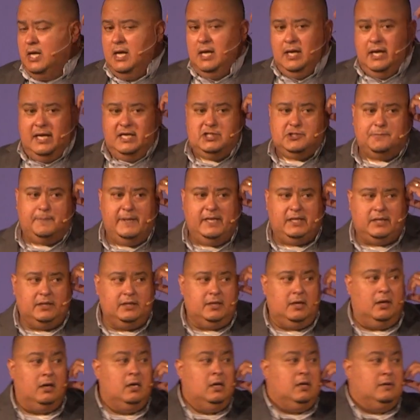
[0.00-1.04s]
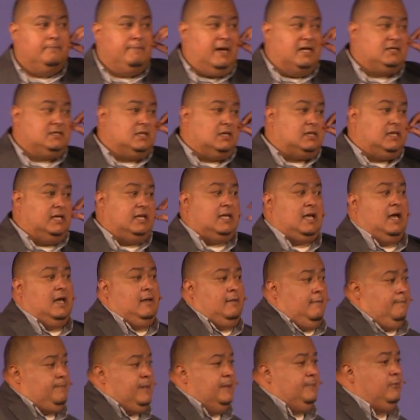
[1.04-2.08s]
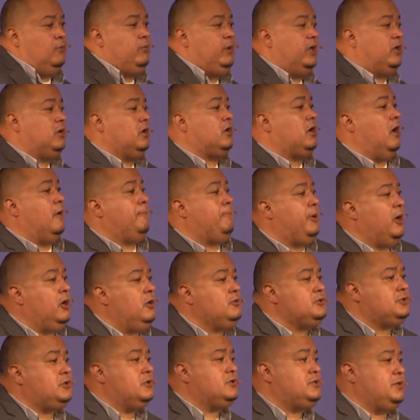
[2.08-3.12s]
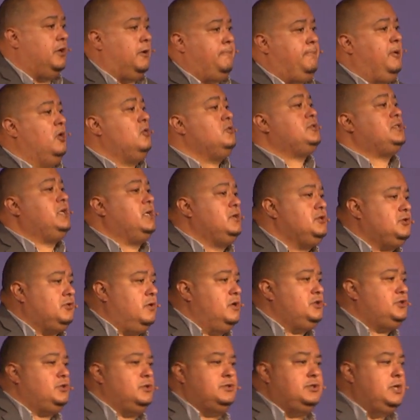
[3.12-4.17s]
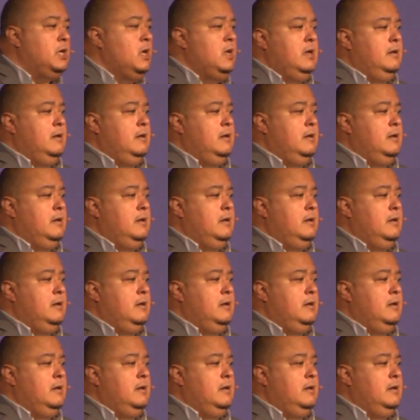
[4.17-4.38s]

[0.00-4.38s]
he's speaking to basically uh, people we could call posers that are posing as Christians,